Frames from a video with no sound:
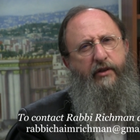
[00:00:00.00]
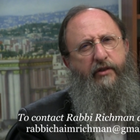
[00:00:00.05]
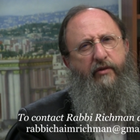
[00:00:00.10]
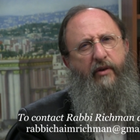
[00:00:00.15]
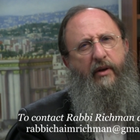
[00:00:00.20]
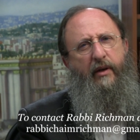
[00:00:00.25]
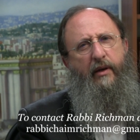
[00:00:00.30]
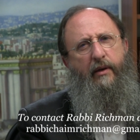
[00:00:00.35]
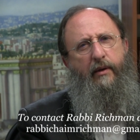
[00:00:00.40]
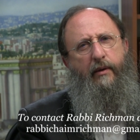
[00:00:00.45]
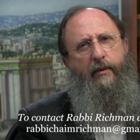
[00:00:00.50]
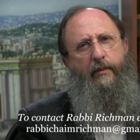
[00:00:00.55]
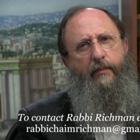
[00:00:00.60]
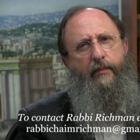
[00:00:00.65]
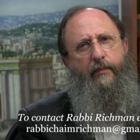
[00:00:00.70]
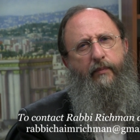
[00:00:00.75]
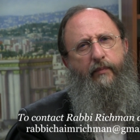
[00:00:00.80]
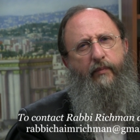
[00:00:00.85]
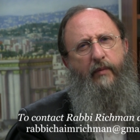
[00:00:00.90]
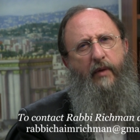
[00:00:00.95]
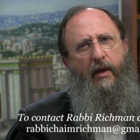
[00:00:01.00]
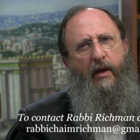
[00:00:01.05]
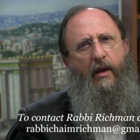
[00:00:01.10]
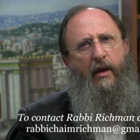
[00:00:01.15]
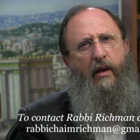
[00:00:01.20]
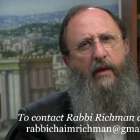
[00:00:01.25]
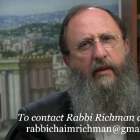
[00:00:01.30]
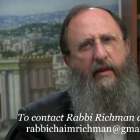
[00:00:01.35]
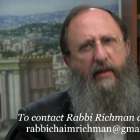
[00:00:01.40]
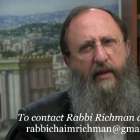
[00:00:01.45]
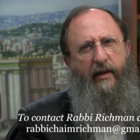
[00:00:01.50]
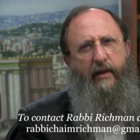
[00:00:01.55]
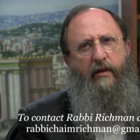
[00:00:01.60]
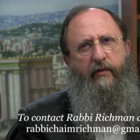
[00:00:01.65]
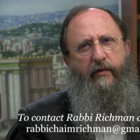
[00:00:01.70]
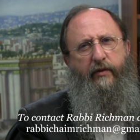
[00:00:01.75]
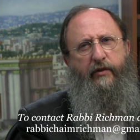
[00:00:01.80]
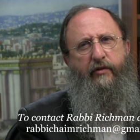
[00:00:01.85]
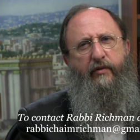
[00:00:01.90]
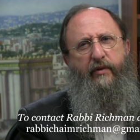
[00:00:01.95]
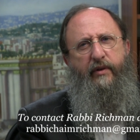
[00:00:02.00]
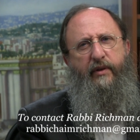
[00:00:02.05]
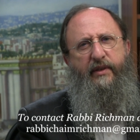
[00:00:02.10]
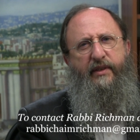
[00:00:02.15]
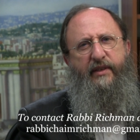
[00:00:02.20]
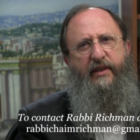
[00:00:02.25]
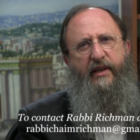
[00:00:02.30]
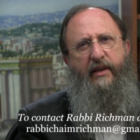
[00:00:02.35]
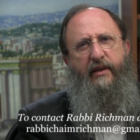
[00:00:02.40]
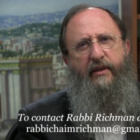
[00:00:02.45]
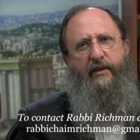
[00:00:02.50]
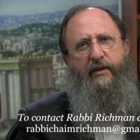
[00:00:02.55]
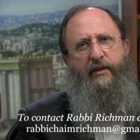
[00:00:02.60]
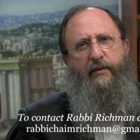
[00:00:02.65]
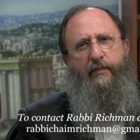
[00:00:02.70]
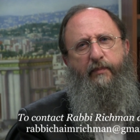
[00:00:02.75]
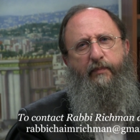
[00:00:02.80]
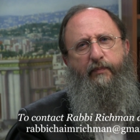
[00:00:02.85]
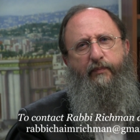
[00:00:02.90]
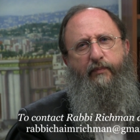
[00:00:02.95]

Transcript: Israel, the land of Israel, says,